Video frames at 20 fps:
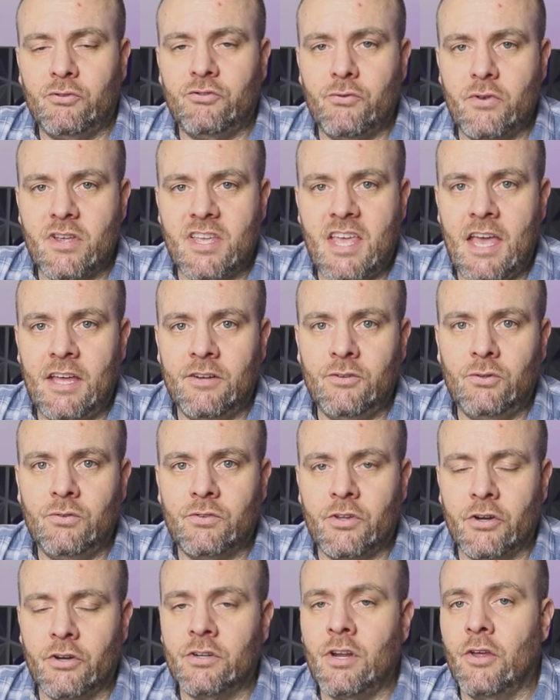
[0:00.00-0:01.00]
Street Candle.
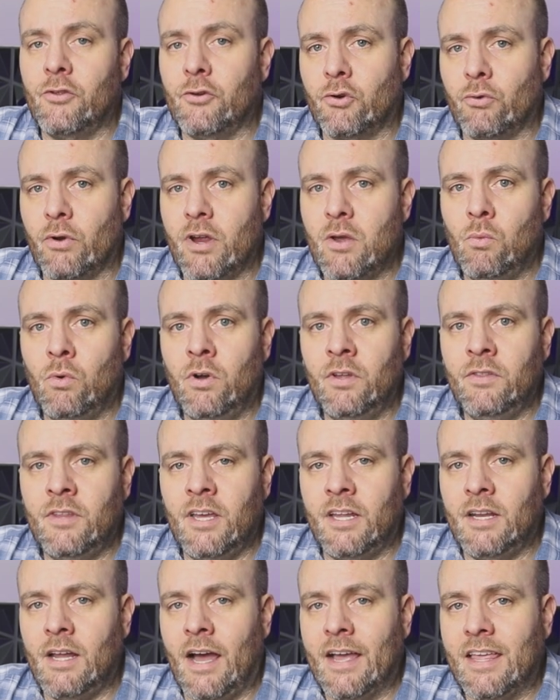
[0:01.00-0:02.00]
They're another great one
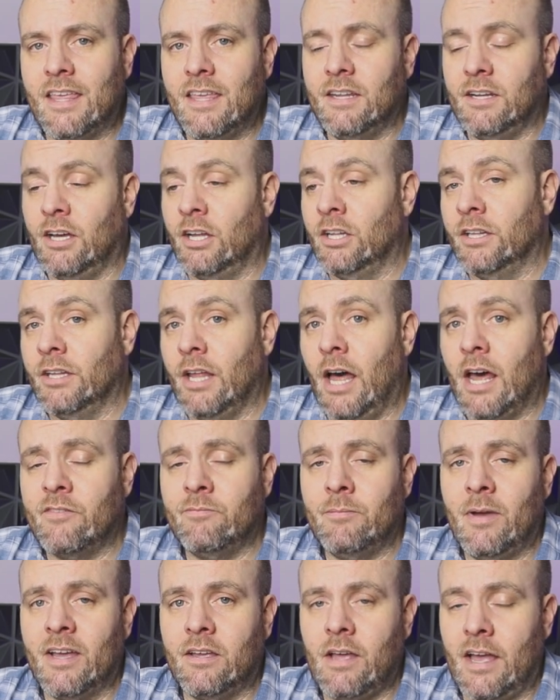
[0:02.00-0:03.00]
that I get a lot
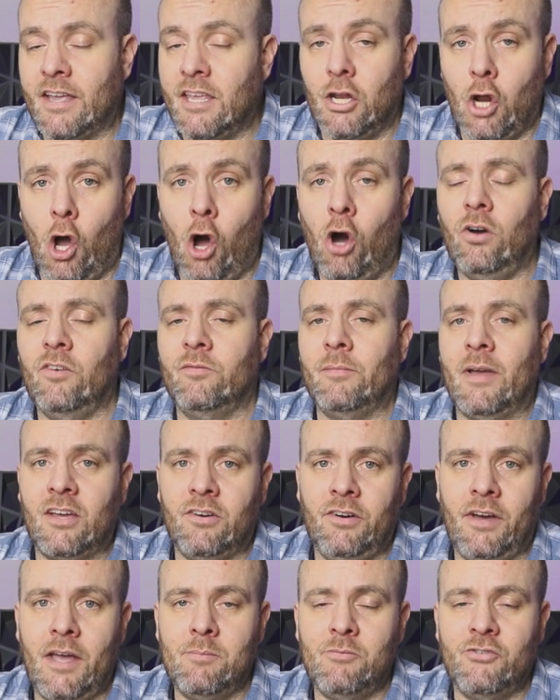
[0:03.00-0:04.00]
of my, I get all of my
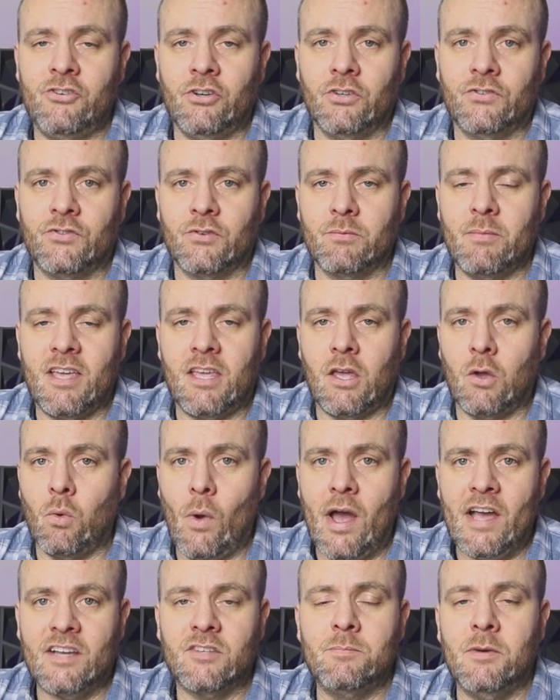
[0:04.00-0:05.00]
clamshells for making
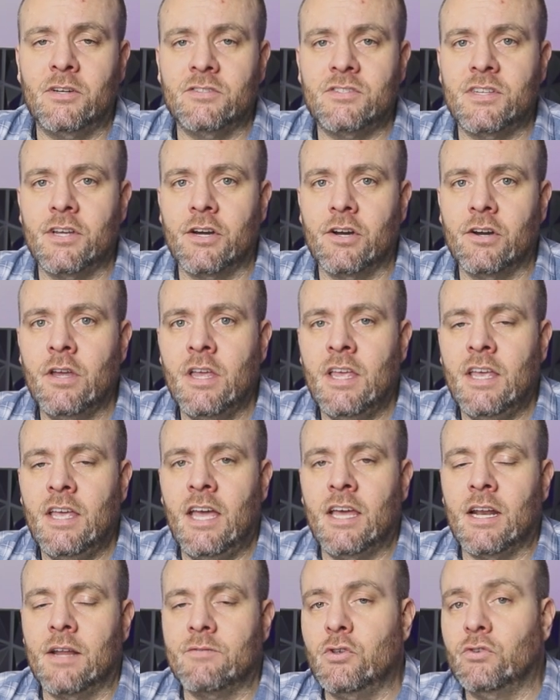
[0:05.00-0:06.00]
wax melts there
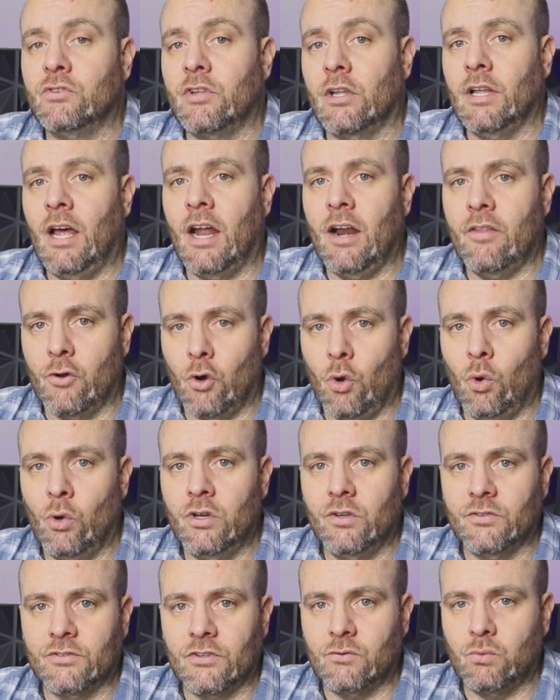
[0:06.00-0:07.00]
and I've used a lot of their
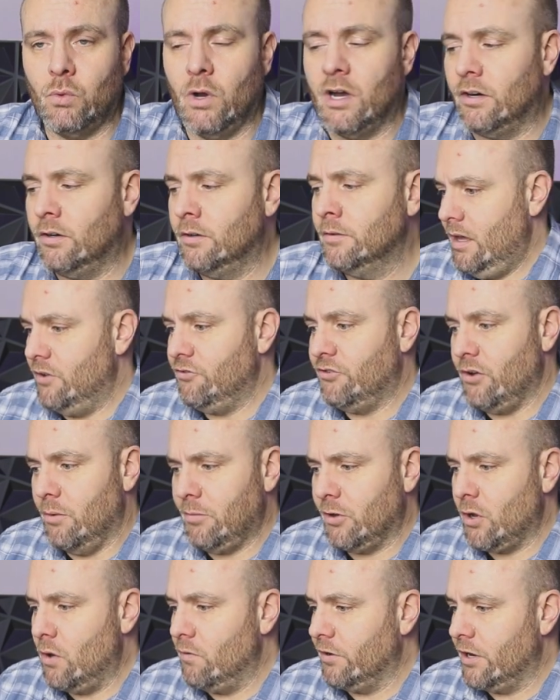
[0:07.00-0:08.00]
oils as well. And
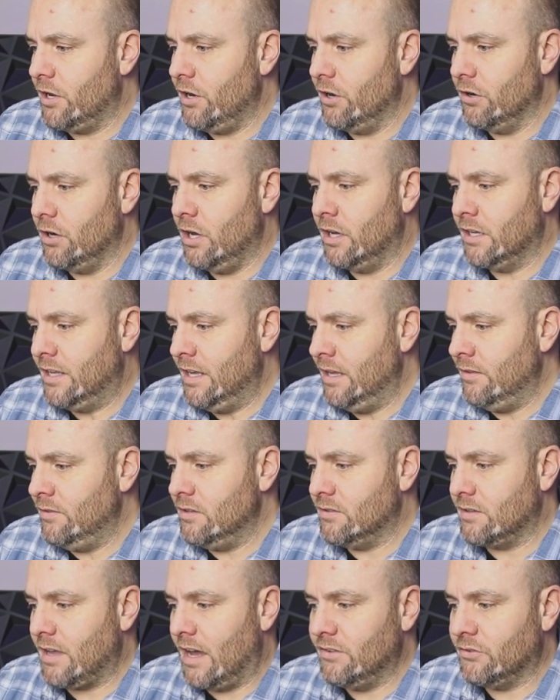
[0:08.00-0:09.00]
jumping over here, again,
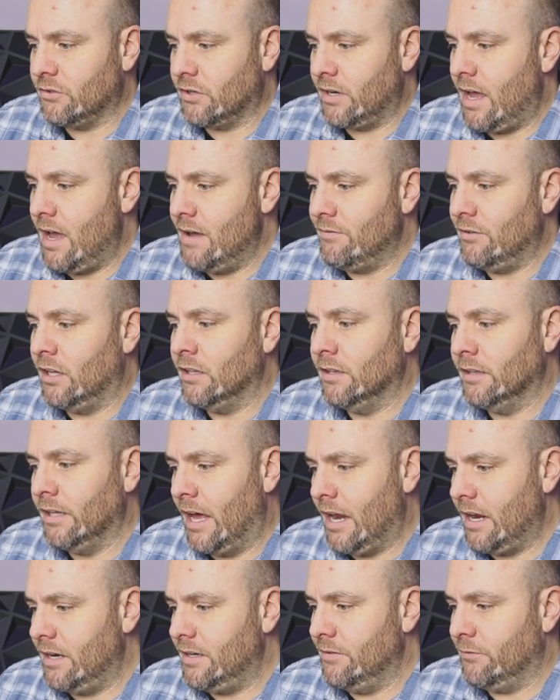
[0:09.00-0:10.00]
these guys are gonna have a
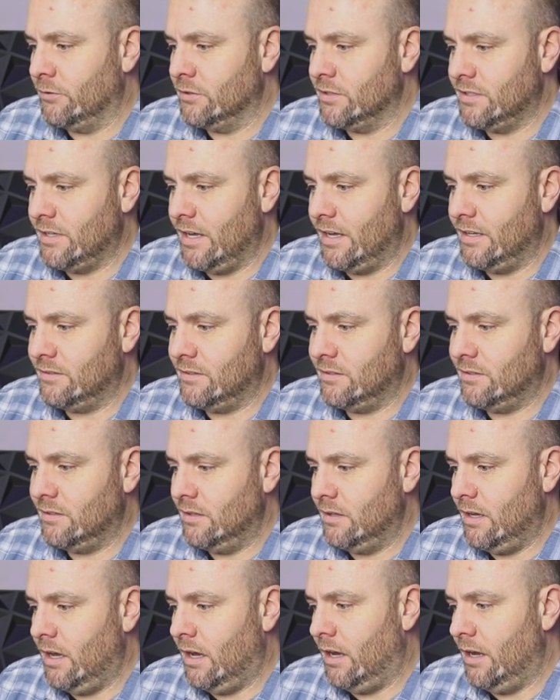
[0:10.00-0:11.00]
lot of different sets.
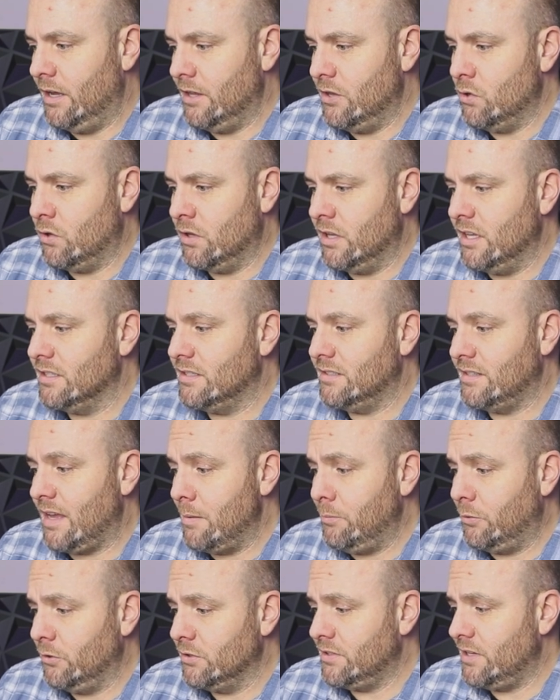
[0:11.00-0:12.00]
Uh, you can get
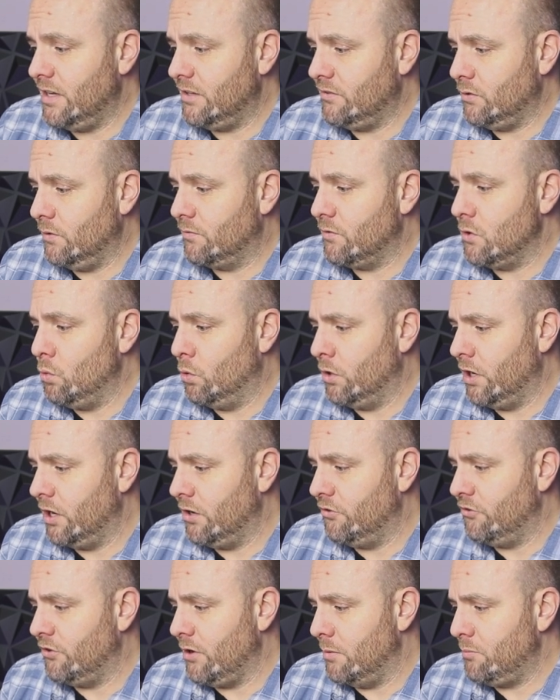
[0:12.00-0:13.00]
sampler sets, so if you
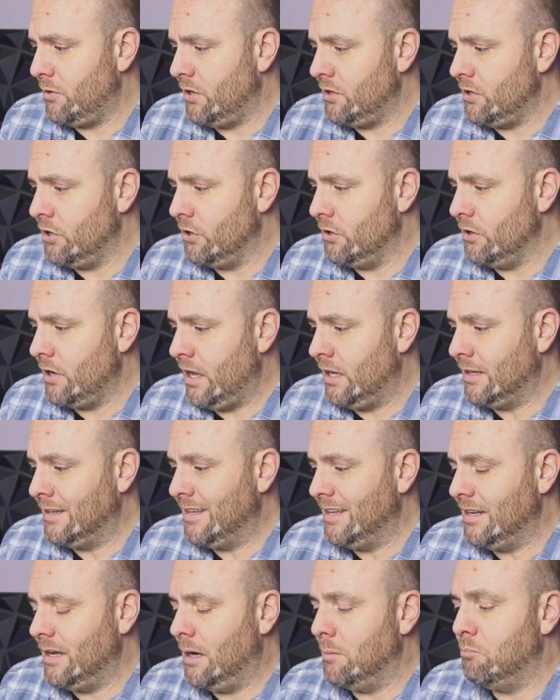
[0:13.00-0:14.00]
wanted to jump in here and
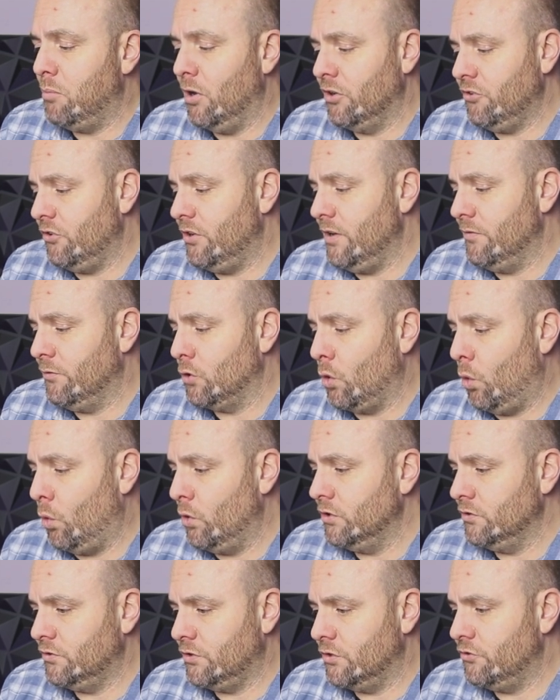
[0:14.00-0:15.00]
get a bunch of different
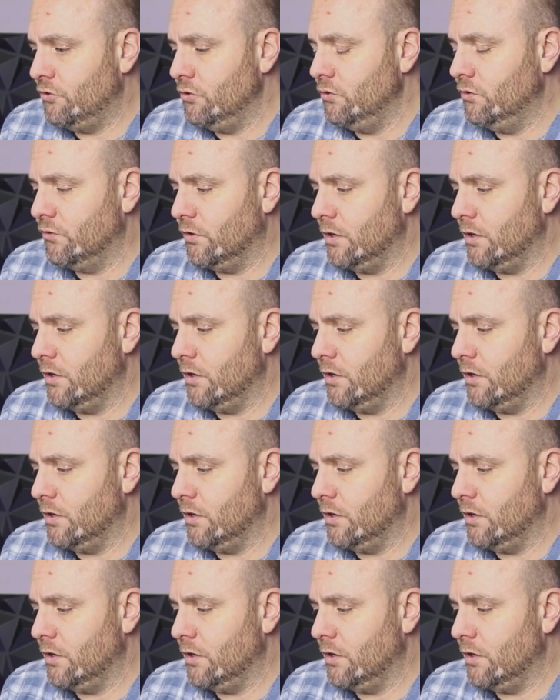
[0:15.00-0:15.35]
oils to choose